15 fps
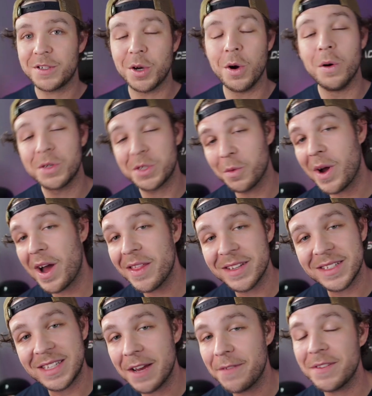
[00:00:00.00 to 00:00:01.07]
So while this
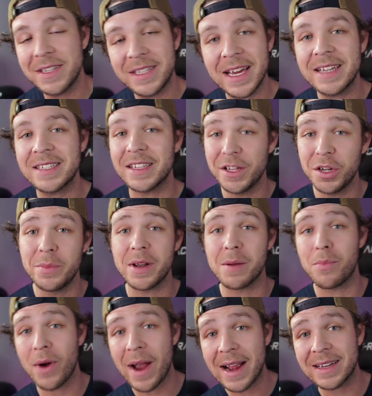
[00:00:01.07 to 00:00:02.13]
definitely takes a little bit of
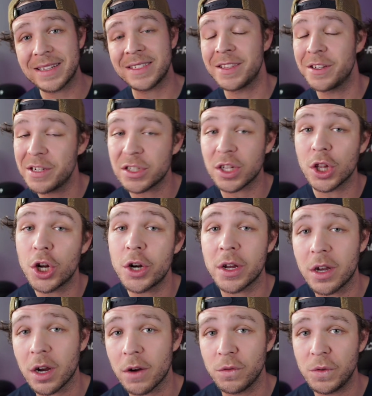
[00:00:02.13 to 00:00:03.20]
practice and there is a learning
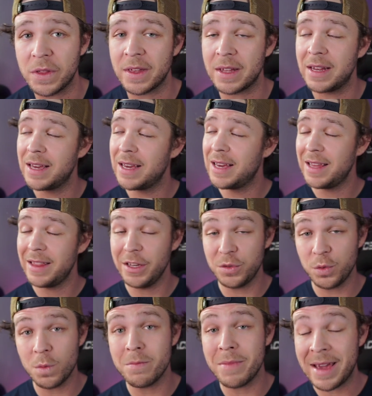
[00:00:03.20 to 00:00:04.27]
curve with it, this
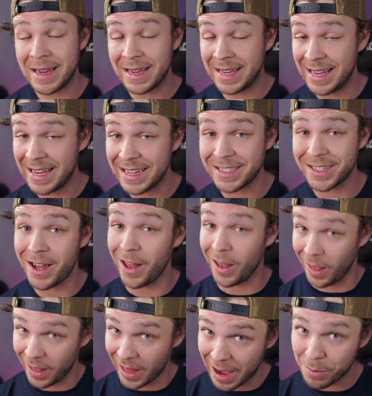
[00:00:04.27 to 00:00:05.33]
will make kicks a
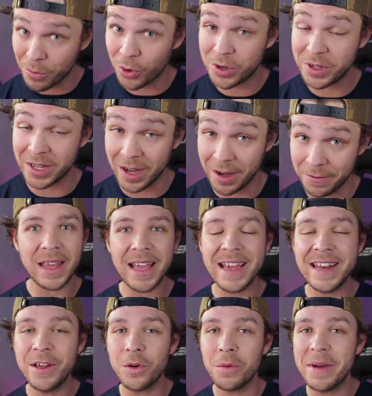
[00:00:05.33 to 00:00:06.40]
lot more tough, and
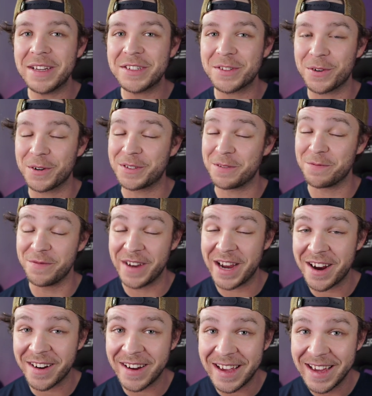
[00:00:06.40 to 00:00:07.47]
it'll make for some
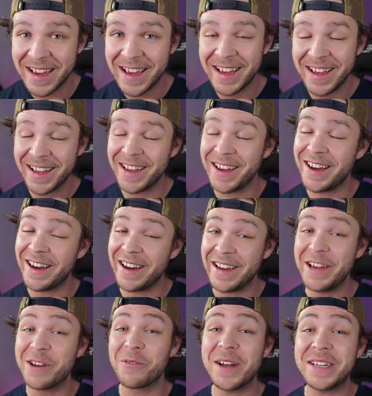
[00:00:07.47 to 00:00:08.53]
very
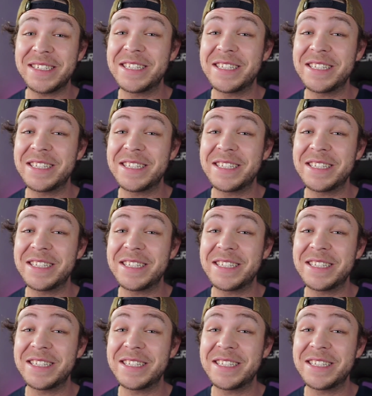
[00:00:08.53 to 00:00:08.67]
interesting